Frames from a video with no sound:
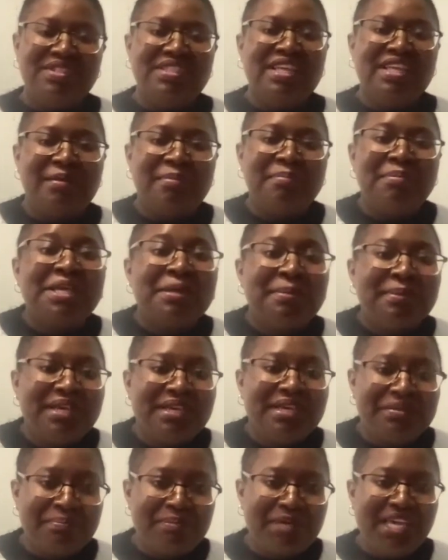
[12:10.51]
the paper
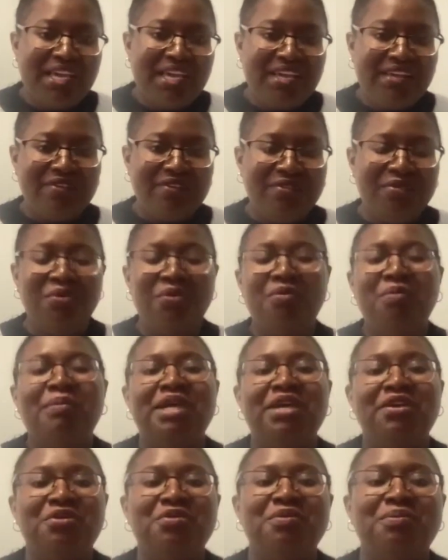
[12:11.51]
and pen or
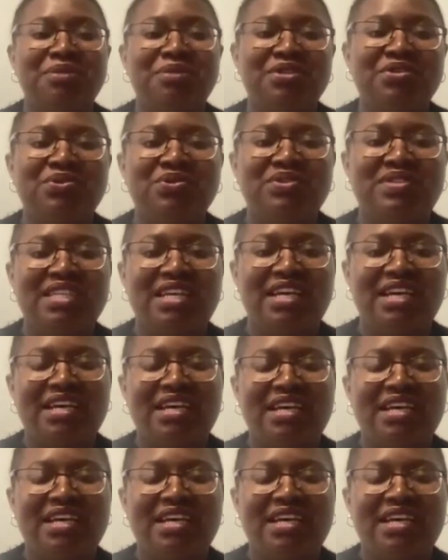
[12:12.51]
my computer